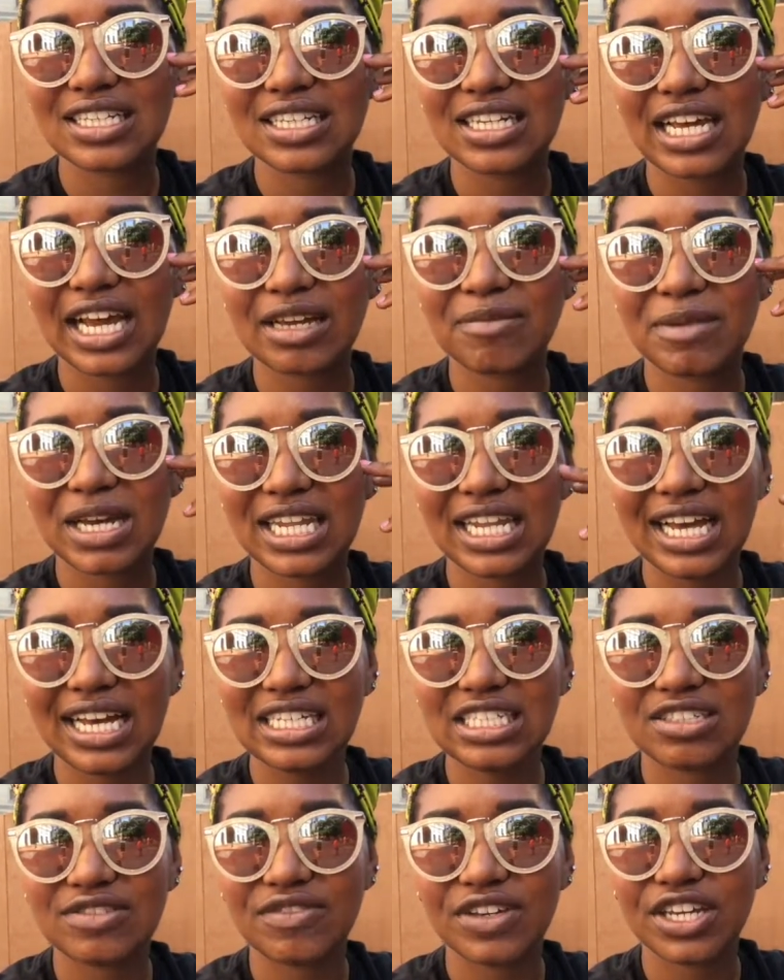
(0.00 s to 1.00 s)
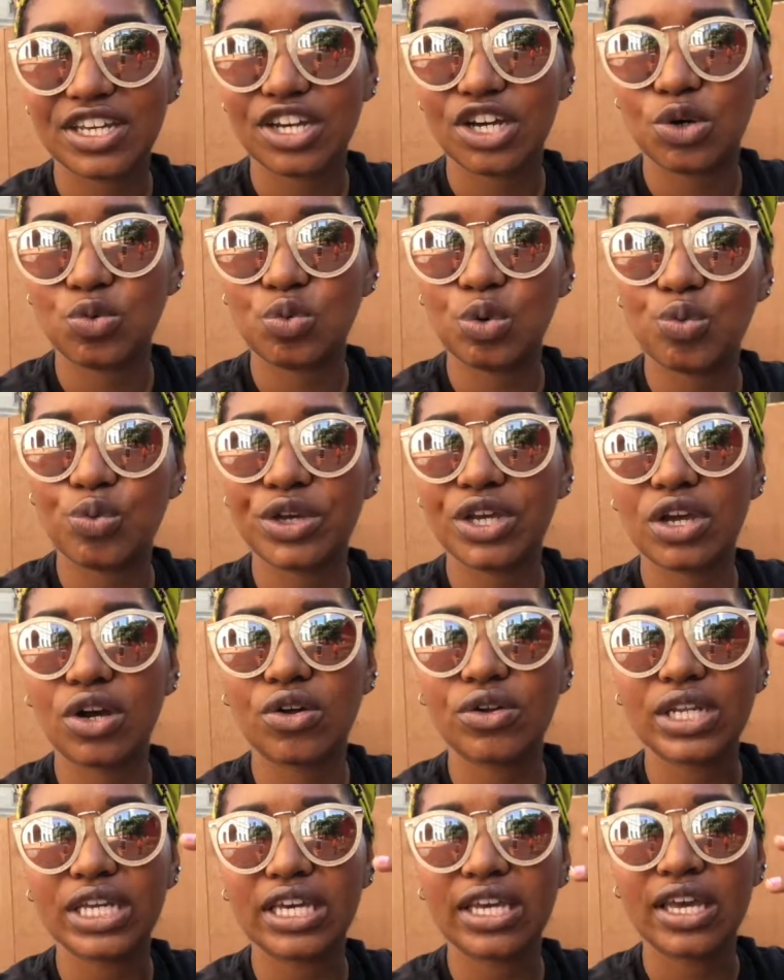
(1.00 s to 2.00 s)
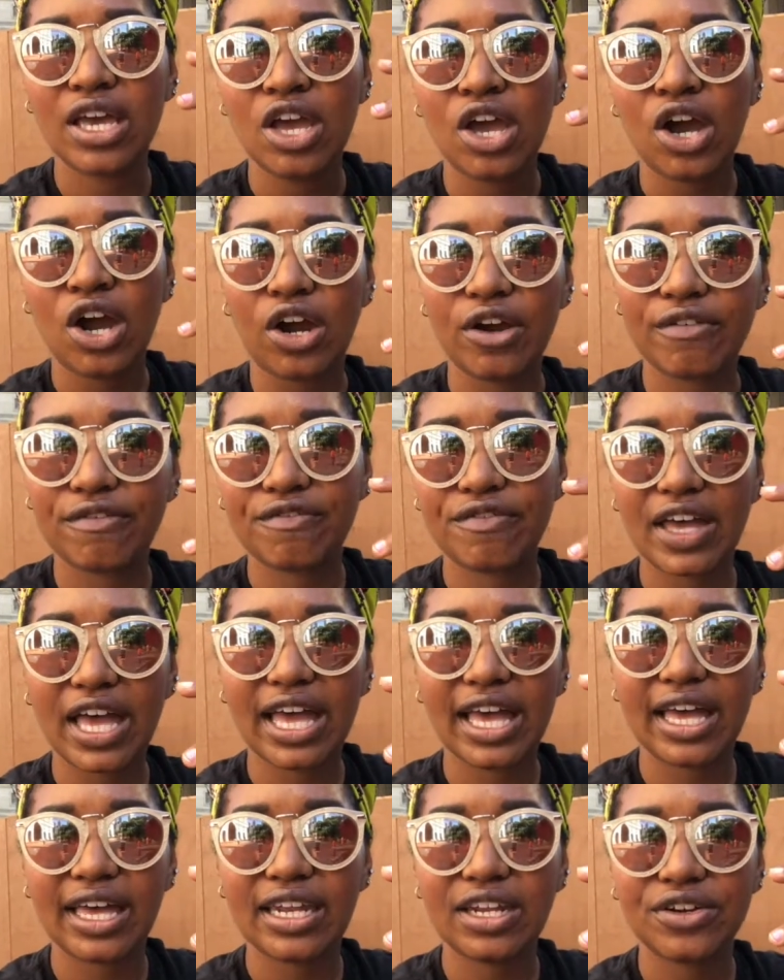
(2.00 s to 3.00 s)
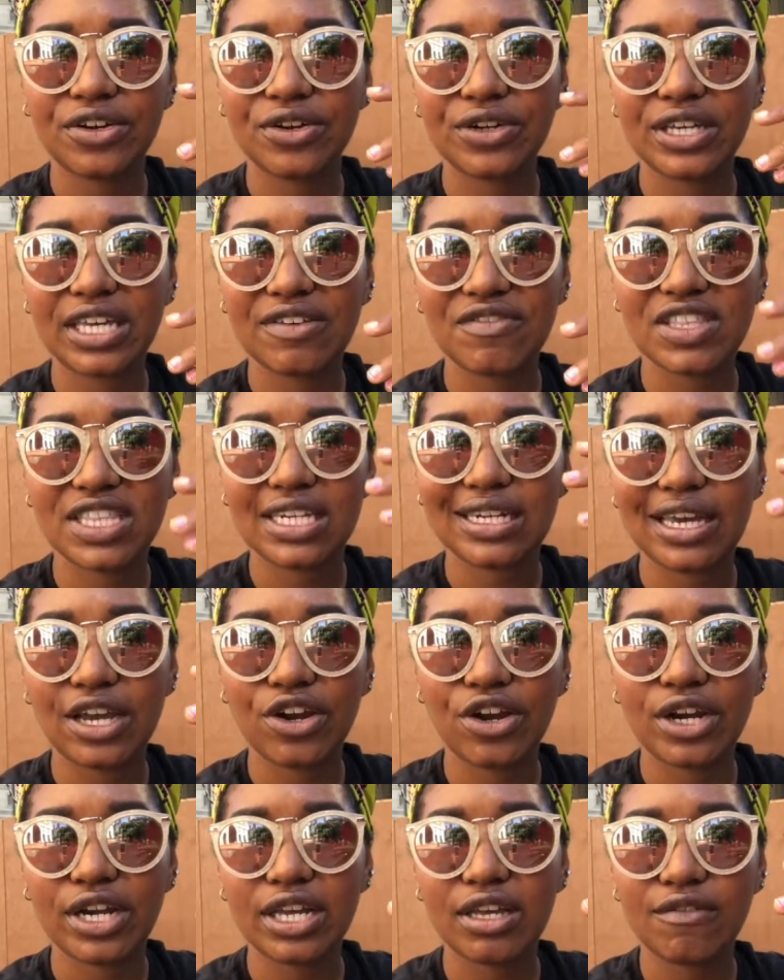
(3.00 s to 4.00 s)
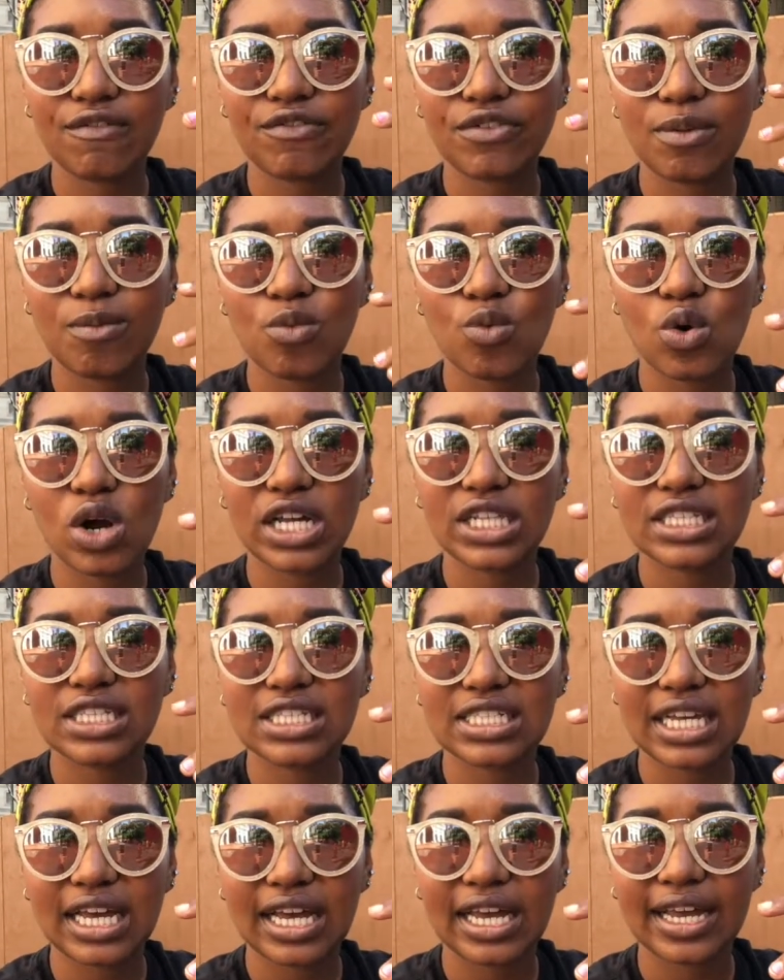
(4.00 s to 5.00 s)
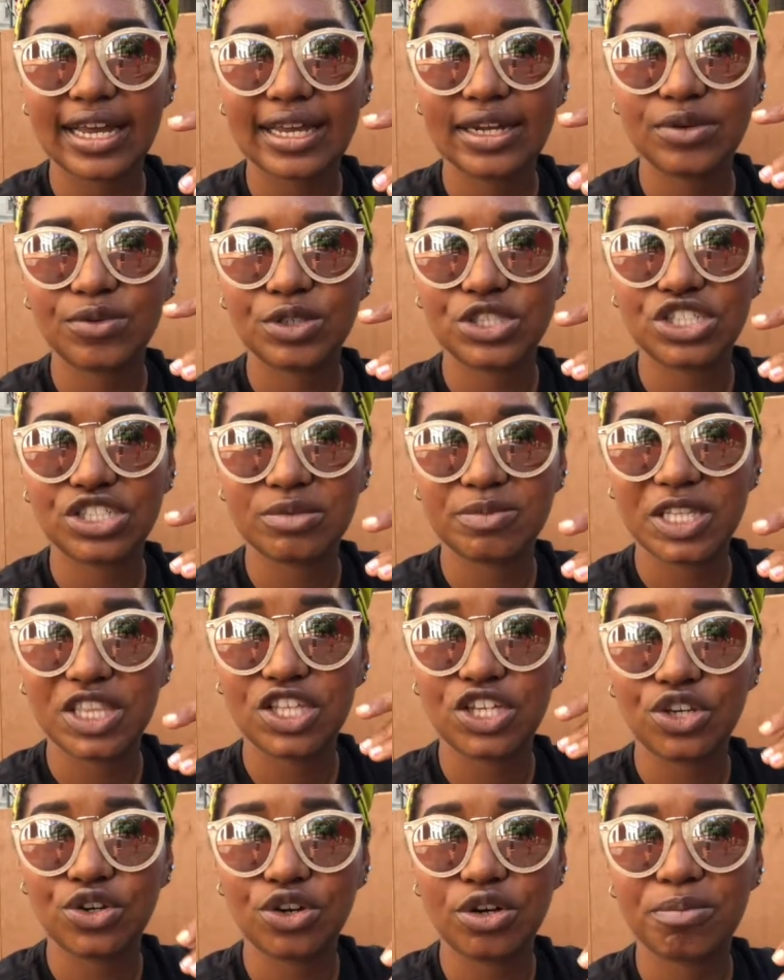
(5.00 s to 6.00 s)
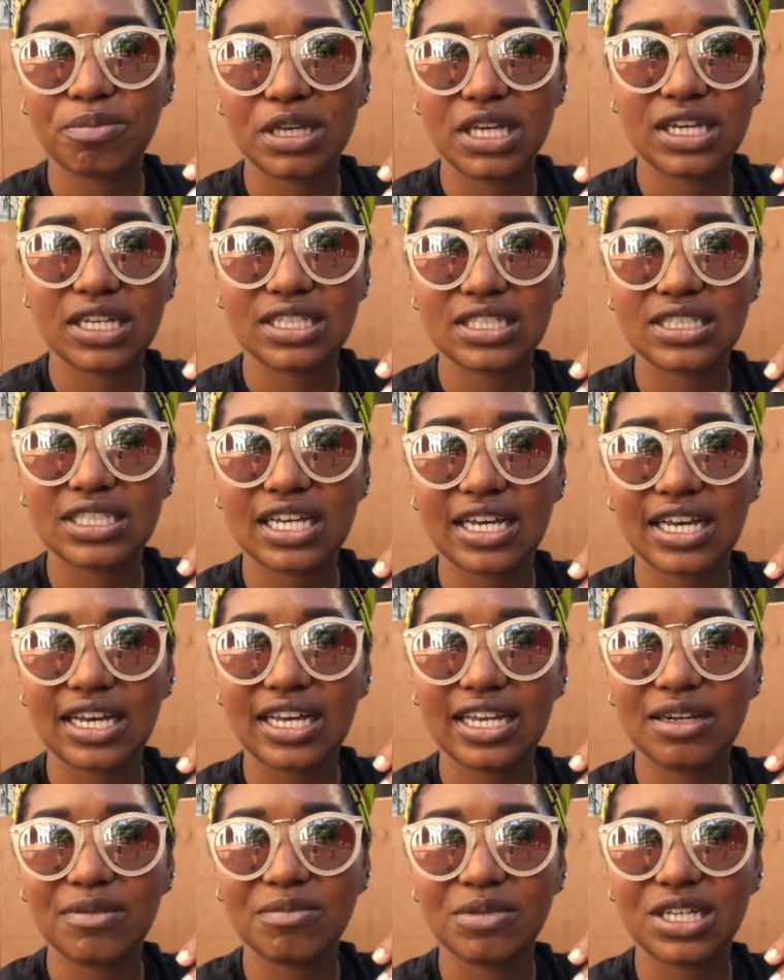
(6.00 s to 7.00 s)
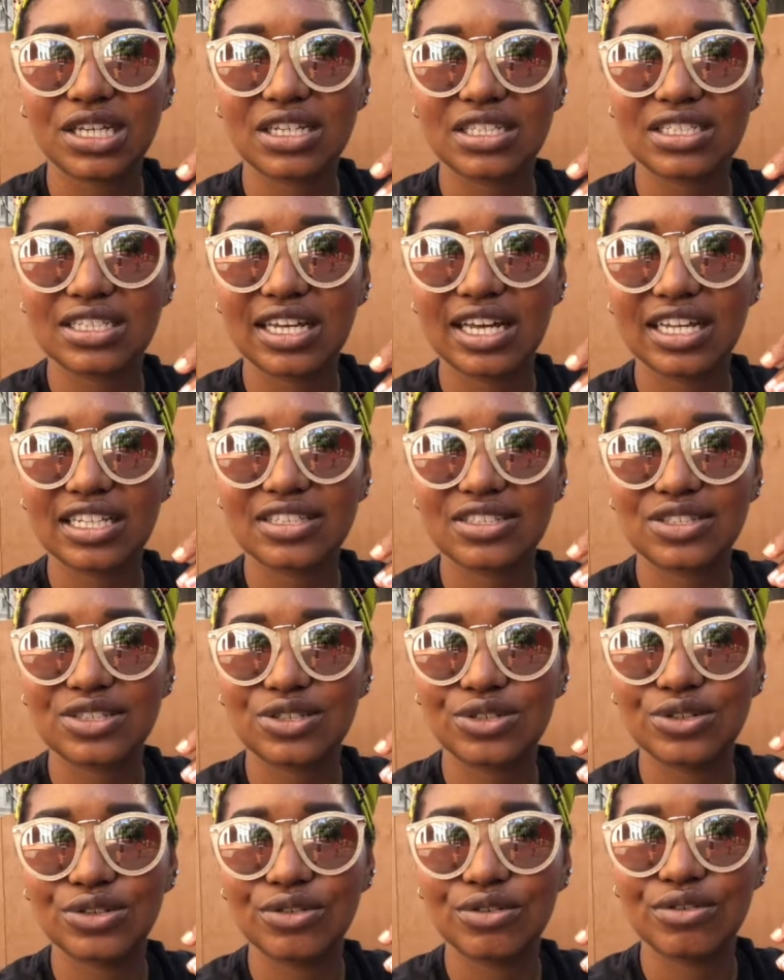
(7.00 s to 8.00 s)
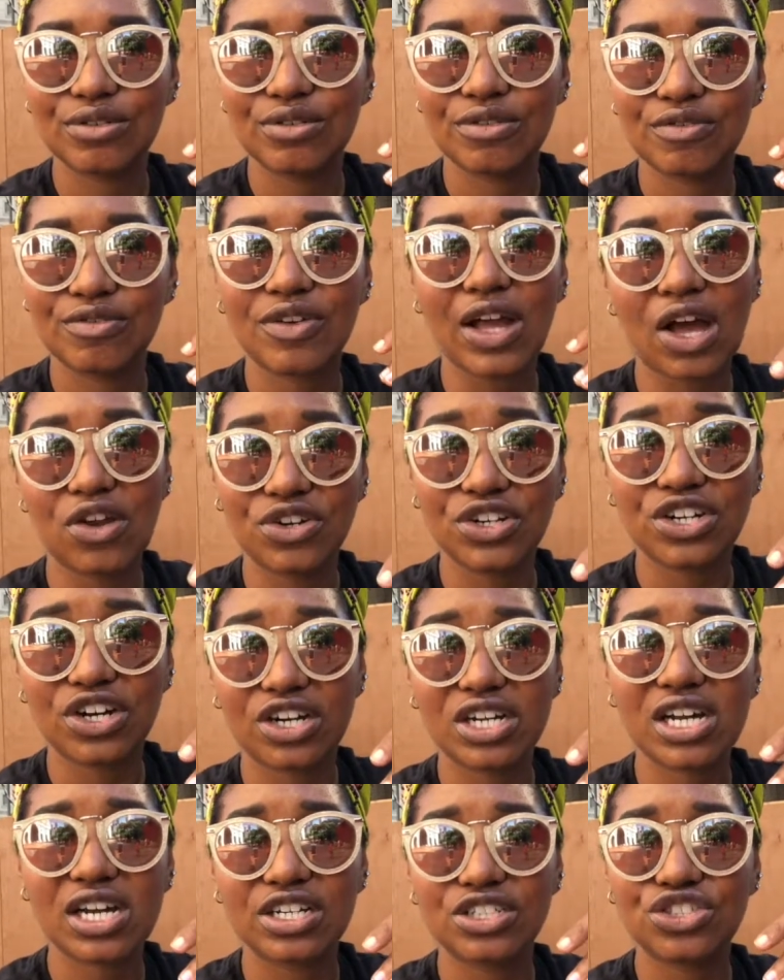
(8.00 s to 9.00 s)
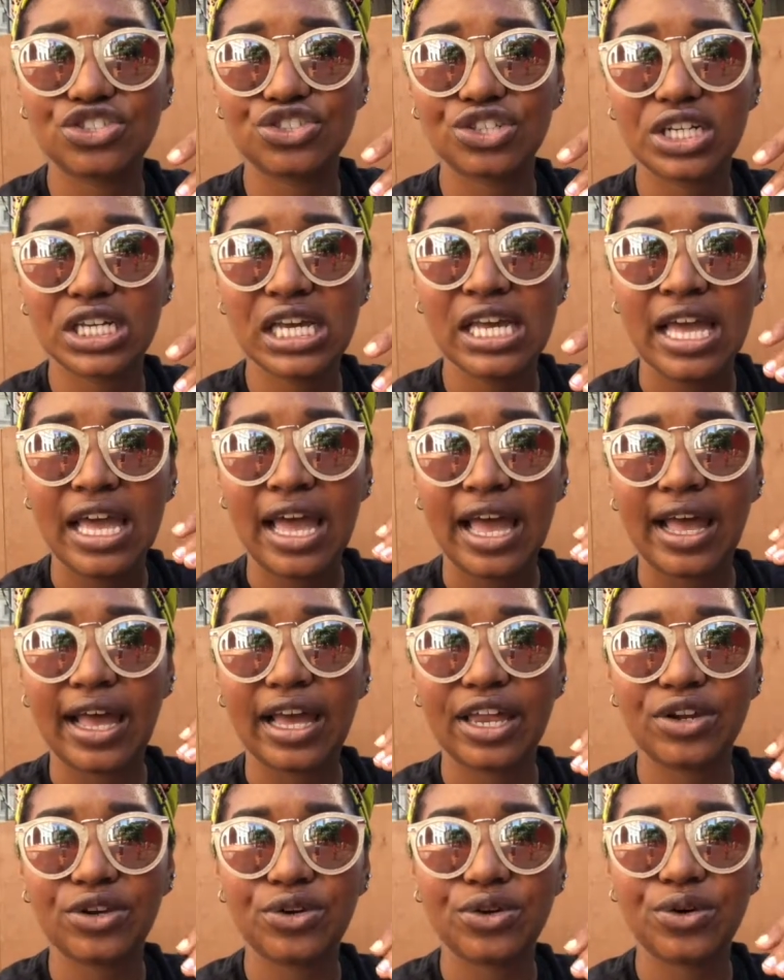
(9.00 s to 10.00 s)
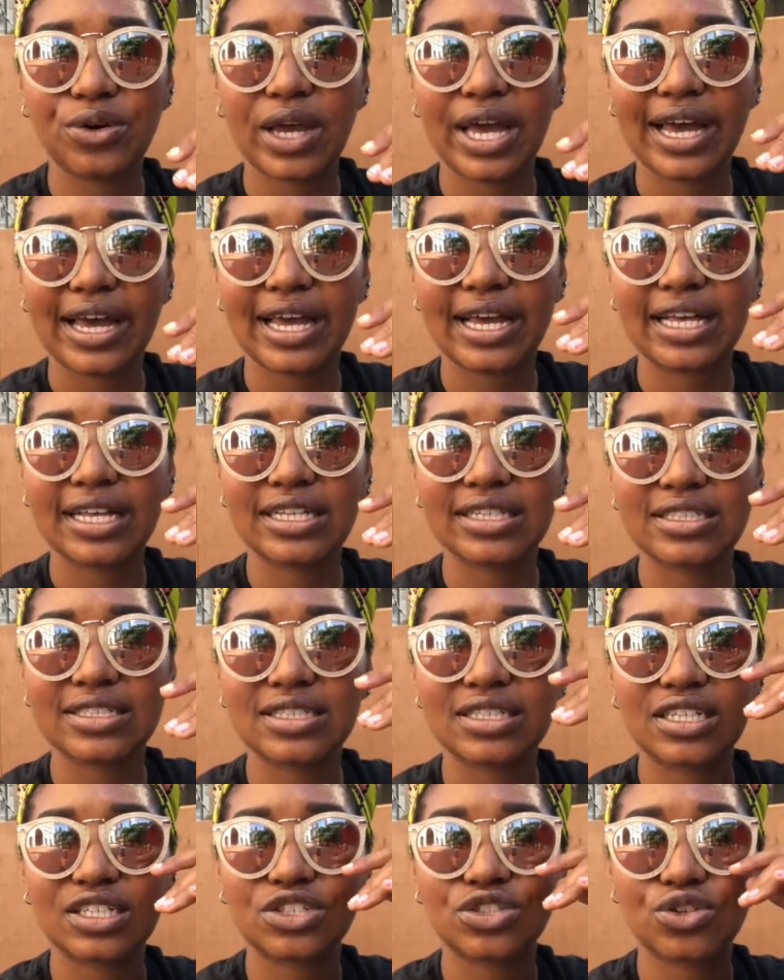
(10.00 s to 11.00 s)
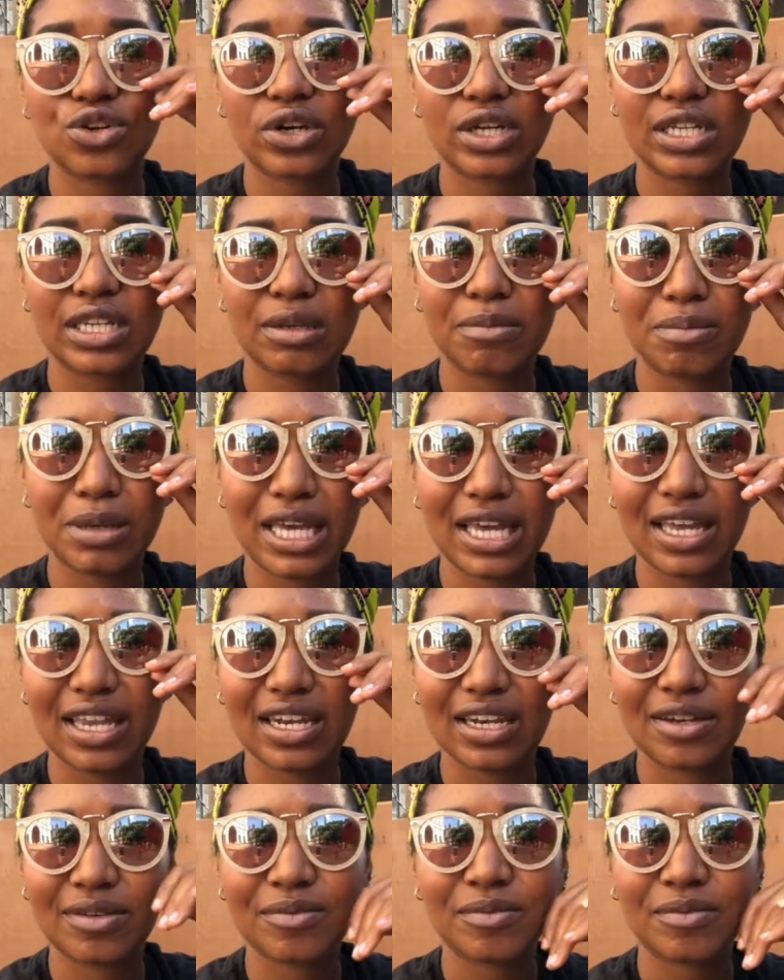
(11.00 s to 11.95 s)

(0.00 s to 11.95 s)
like my last video, when we only are fed or given the narrative from one side, which has been the European side, because that's who founded our country and who has historically been